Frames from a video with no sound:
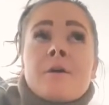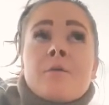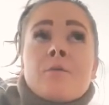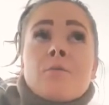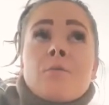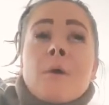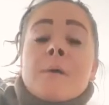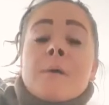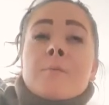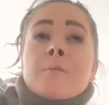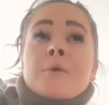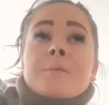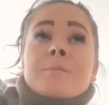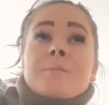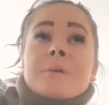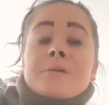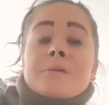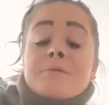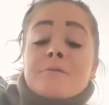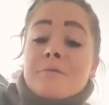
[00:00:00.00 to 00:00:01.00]
What would
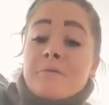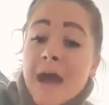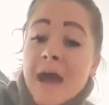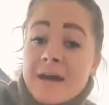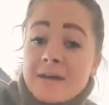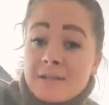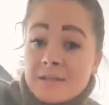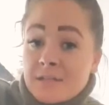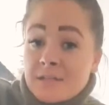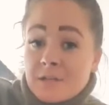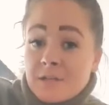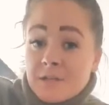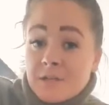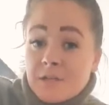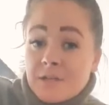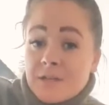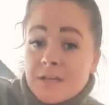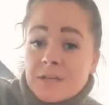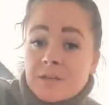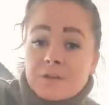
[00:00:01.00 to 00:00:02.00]
be faster
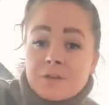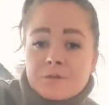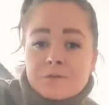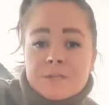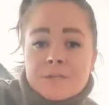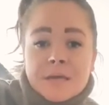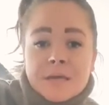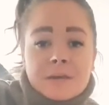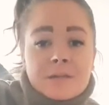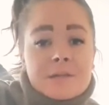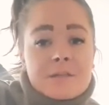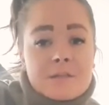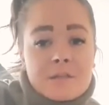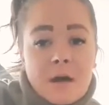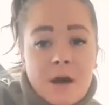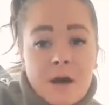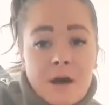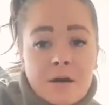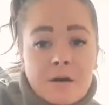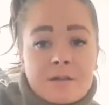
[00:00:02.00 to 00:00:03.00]
than using
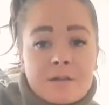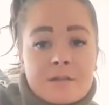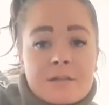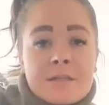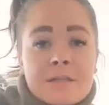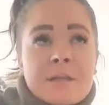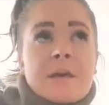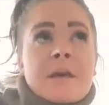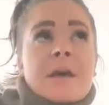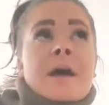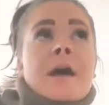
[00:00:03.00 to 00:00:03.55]
salt?